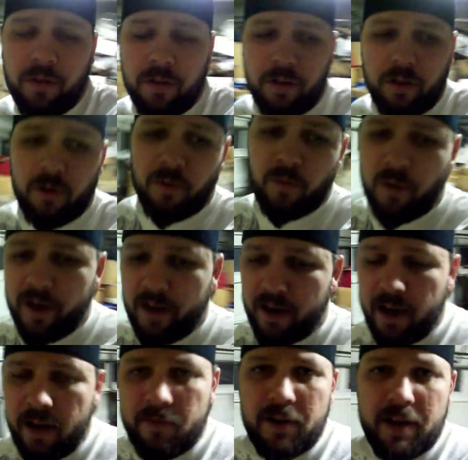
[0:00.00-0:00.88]
you know, why I
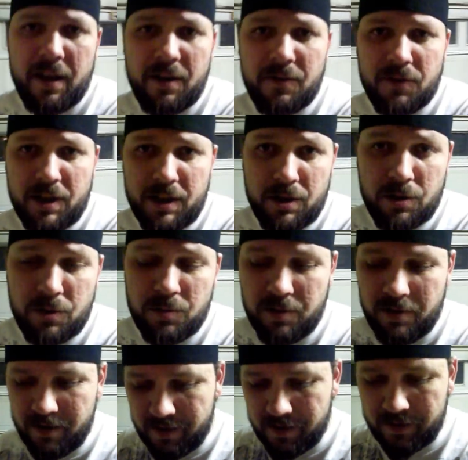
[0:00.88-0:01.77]
haven't a video
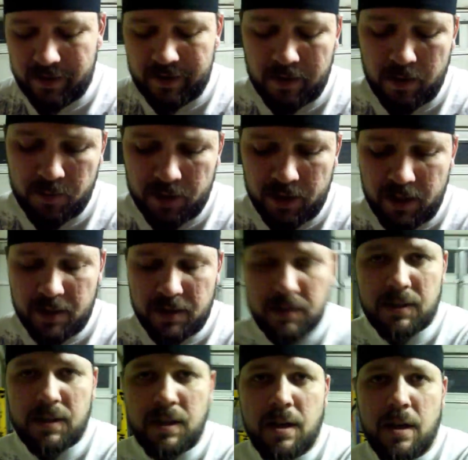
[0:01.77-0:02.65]
in a couple
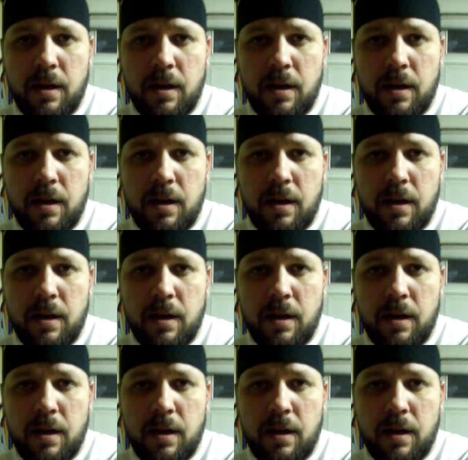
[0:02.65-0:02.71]
days.